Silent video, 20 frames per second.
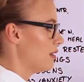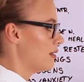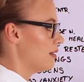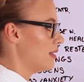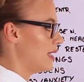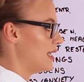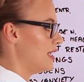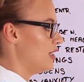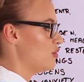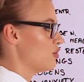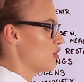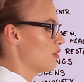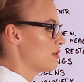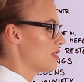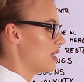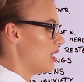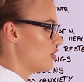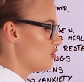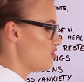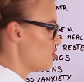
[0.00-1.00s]
the ketones
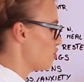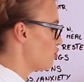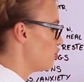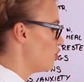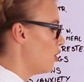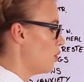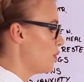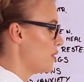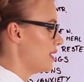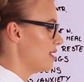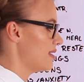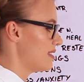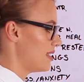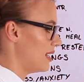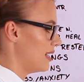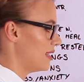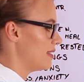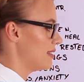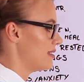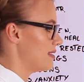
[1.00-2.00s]
are just going
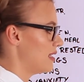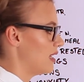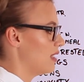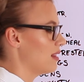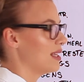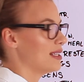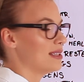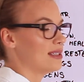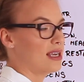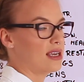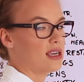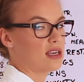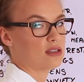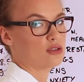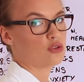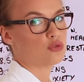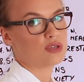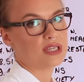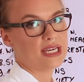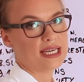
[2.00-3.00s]
inside the cell and they
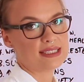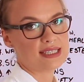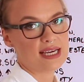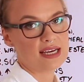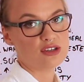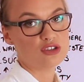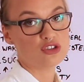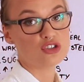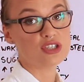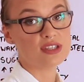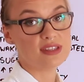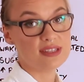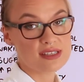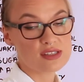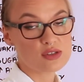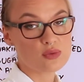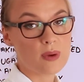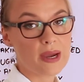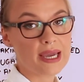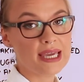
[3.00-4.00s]
can create energy
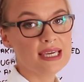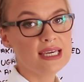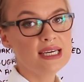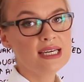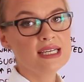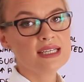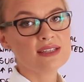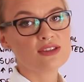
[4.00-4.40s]
this way.